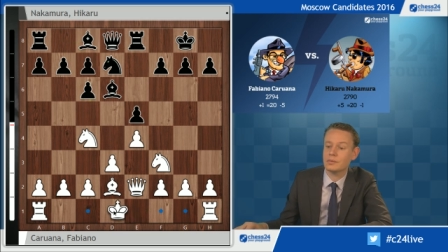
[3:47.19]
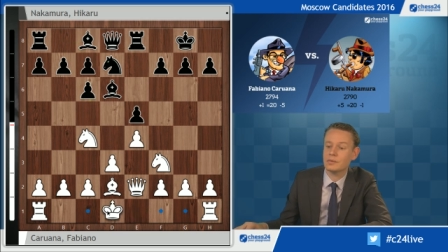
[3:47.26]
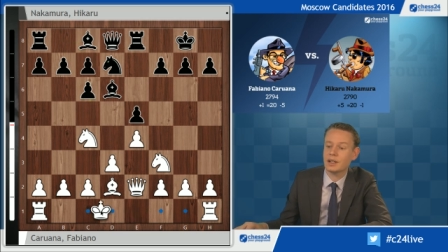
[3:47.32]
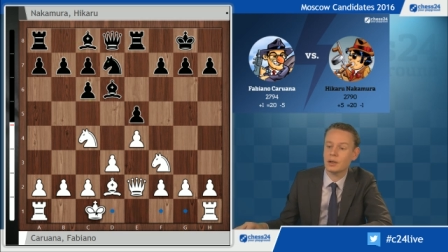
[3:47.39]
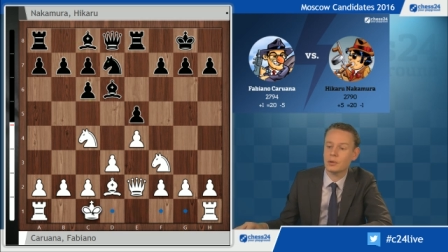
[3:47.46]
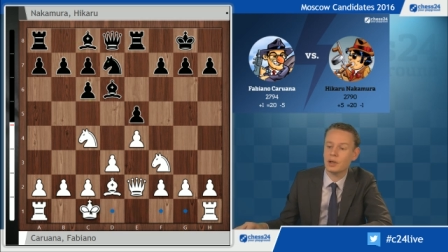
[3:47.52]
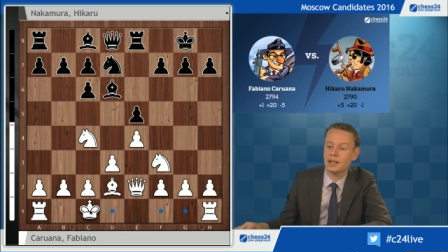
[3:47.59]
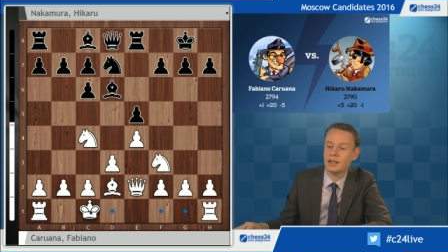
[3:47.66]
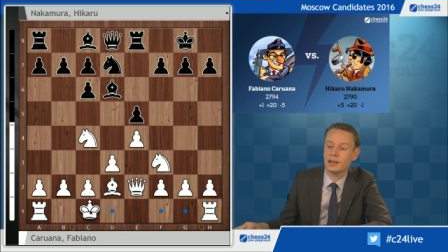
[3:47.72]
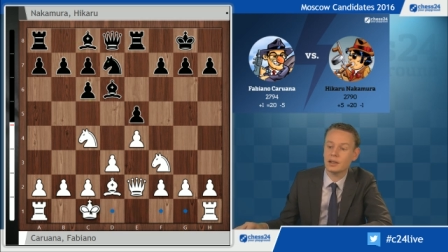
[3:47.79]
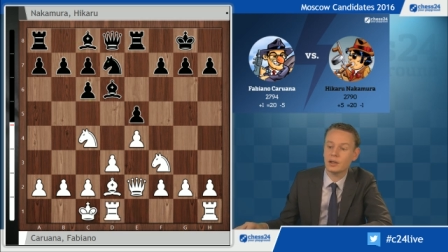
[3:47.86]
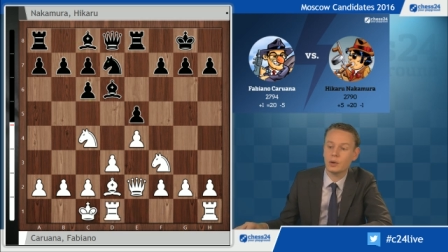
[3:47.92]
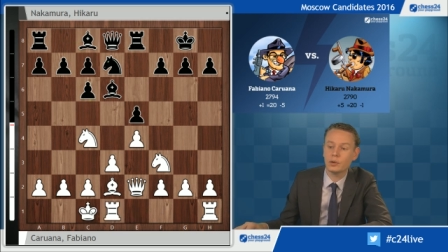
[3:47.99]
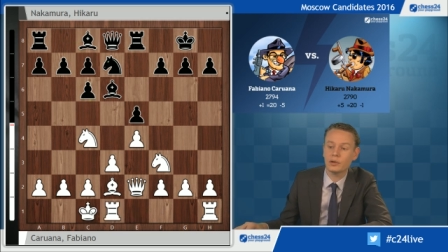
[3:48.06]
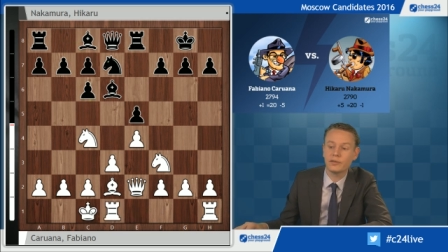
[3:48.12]

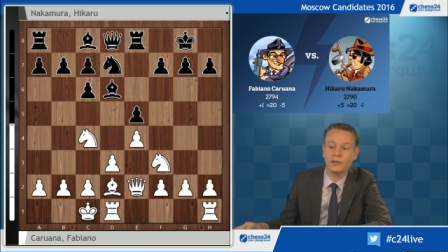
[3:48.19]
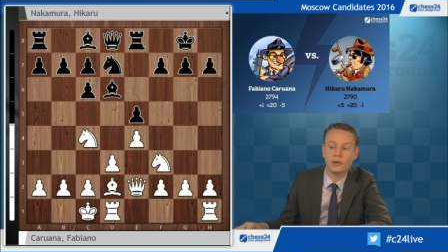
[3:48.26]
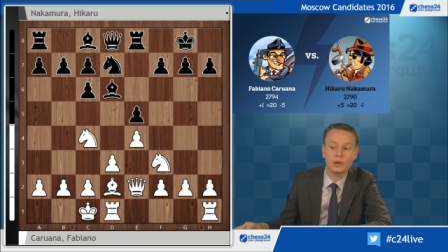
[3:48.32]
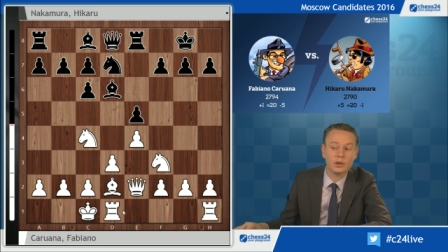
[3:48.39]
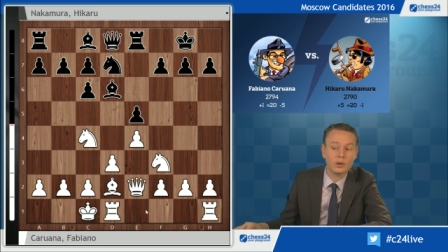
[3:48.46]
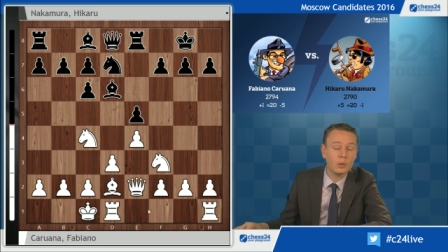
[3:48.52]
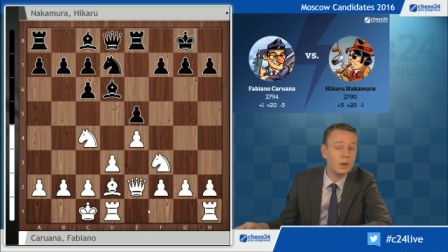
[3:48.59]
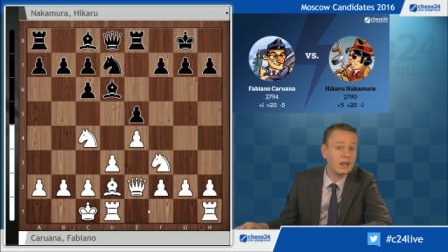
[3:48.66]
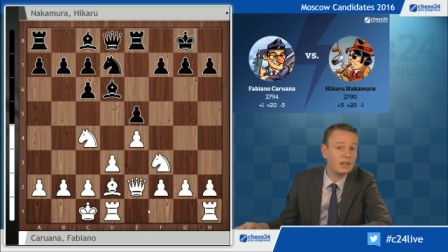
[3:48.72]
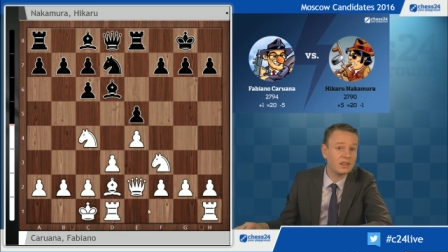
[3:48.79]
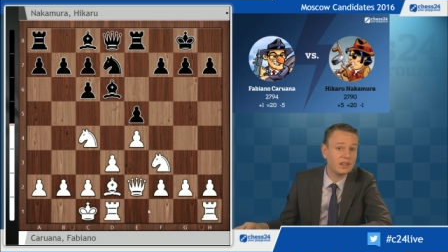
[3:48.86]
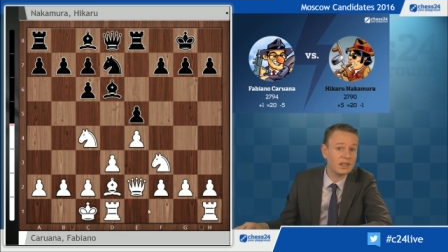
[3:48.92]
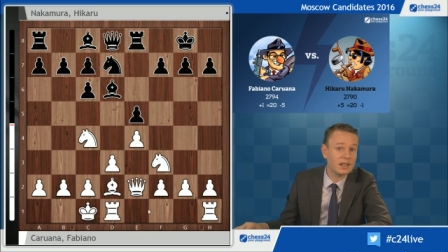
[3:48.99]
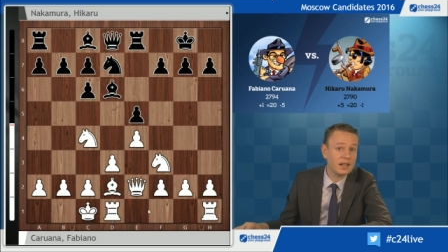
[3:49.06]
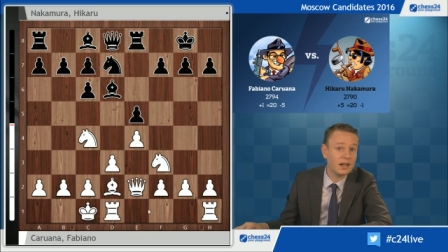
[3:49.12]
Caruana goes for
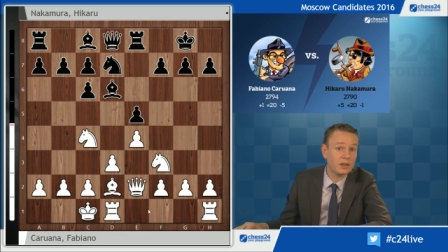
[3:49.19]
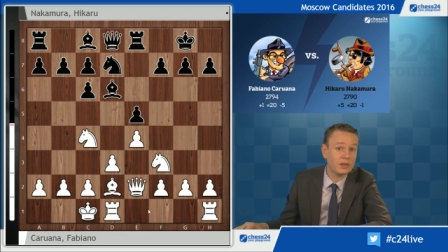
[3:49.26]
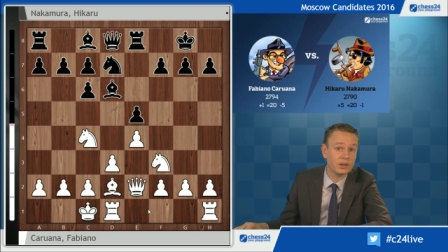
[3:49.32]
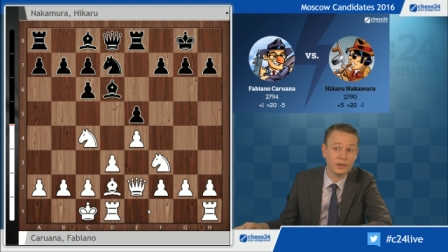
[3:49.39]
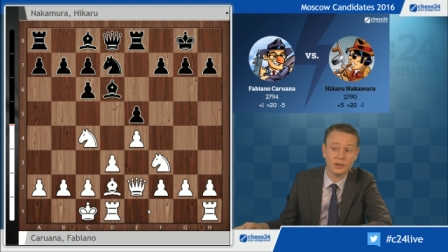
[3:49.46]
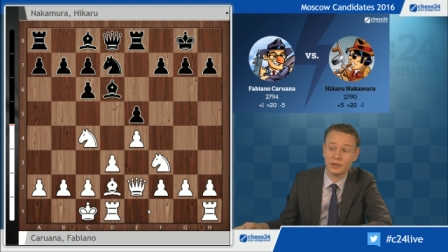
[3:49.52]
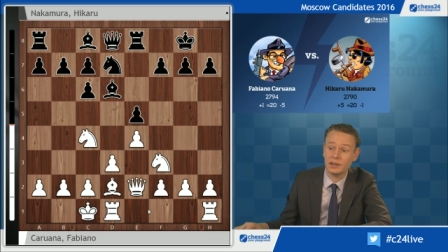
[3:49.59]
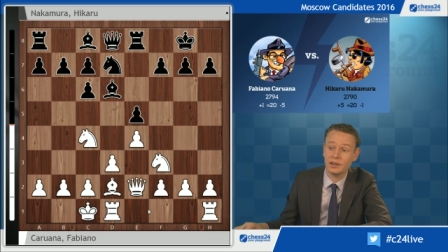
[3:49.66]
queenside castles.